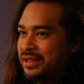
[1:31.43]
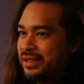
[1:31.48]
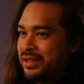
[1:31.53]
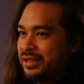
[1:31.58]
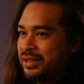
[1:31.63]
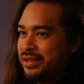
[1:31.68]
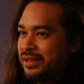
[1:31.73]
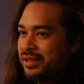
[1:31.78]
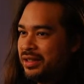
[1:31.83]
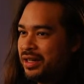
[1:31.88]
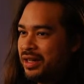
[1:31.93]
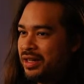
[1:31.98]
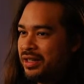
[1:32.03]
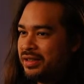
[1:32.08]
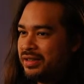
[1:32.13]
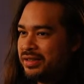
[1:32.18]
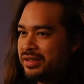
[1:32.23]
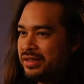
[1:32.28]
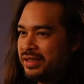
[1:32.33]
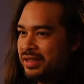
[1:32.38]
you
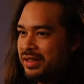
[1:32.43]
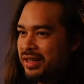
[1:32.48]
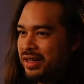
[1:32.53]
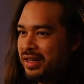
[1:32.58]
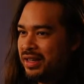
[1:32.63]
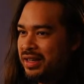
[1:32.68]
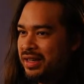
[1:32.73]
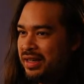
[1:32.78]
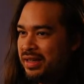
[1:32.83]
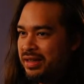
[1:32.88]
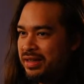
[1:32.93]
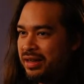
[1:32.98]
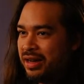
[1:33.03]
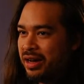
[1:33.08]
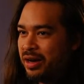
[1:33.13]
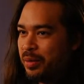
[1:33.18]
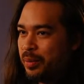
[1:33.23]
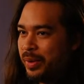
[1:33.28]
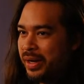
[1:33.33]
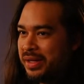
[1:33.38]
got today, you got
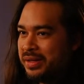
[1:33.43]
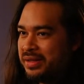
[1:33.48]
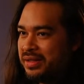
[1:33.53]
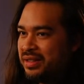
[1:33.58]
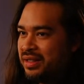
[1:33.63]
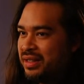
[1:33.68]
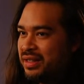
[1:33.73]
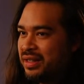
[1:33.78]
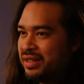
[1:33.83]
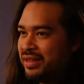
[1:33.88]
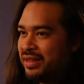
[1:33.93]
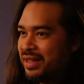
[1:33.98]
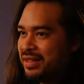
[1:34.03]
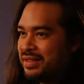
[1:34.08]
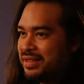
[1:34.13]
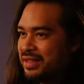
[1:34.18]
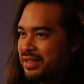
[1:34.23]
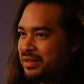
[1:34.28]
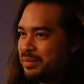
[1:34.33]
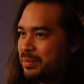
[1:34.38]
Wednesday, and that's
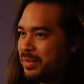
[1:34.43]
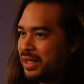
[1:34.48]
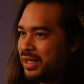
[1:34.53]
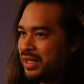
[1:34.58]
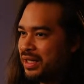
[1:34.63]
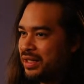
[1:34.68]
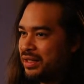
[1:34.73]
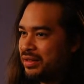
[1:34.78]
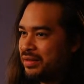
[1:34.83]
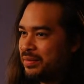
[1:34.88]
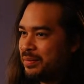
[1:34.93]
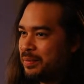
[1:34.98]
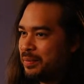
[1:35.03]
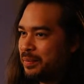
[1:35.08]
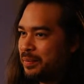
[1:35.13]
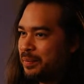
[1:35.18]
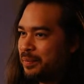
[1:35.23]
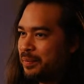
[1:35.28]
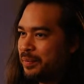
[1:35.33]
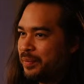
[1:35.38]
it, man.
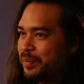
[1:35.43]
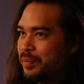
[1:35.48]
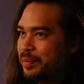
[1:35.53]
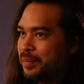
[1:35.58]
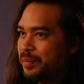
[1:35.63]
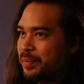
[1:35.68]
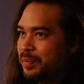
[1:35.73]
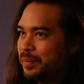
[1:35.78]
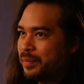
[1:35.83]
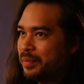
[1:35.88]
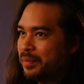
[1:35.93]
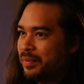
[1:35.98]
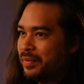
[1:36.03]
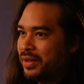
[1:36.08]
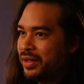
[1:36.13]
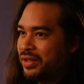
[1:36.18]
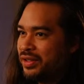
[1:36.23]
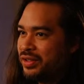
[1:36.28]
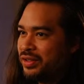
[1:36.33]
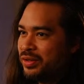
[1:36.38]
You
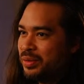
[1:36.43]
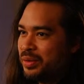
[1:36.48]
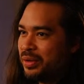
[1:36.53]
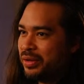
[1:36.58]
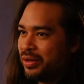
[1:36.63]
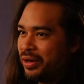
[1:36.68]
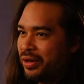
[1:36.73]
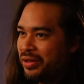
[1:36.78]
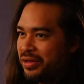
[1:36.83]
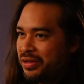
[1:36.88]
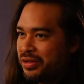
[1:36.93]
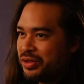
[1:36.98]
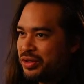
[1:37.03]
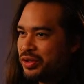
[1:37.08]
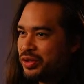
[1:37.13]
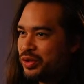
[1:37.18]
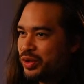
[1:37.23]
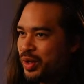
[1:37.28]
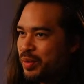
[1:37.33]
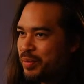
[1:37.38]
should do what other
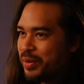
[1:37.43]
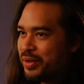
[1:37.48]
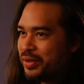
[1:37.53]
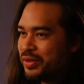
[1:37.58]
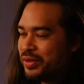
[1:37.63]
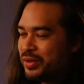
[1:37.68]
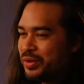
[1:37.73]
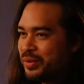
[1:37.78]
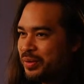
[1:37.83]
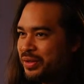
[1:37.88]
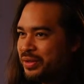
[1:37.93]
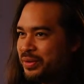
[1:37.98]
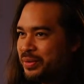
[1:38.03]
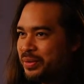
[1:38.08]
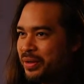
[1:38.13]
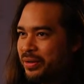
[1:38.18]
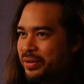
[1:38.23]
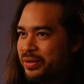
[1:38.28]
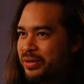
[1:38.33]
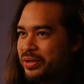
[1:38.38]
streamers do. What do
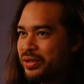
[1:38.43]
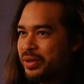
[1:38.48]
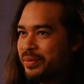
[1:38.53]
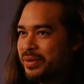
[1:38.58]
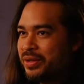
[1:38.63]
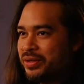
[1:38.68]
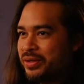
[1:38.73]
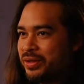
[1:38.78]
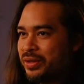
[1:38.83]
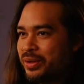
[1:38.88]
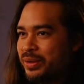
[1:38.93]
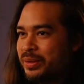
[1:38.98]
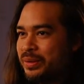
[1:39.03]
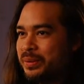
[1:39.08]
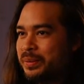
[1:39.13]
other streamers do?